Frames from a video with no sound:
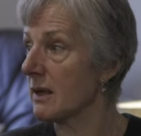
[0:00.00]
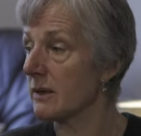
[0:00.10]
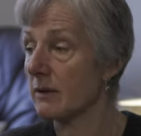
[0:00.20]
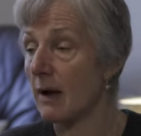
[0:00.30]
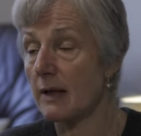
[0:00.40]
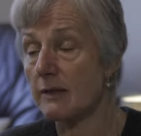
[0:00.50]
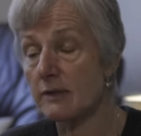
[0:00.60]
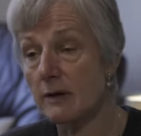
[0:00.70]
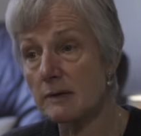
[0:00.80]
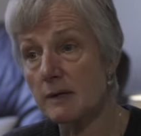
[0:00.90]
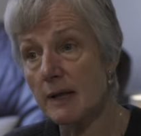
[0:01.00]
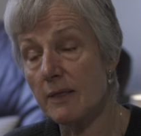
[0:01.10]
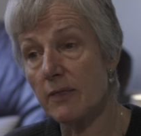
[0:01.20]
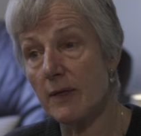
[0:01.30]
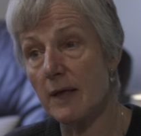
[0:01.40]
So certainly
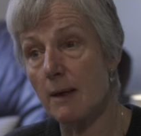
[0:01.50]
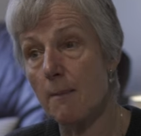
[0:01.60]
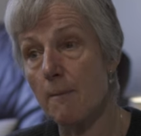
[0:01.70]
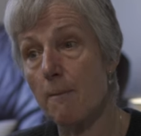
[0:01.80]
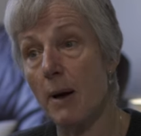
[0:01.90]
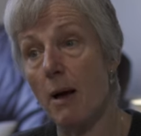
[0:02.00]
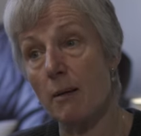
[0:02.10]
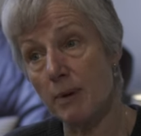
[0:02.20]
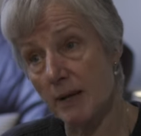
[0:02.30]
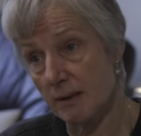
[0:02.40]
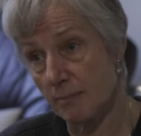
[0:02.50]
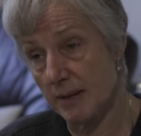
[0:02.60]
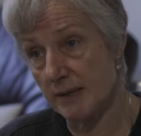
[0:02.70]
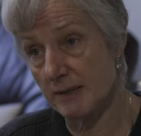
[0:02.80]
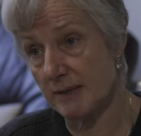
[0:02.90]
the public
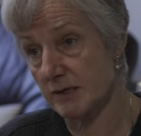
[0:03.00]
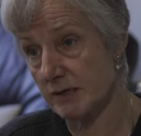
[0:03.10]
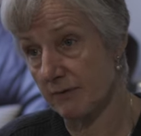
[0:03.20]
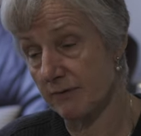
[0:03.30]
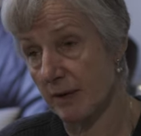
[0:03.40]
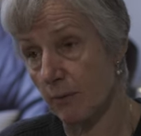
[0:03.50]
opinion is shifting.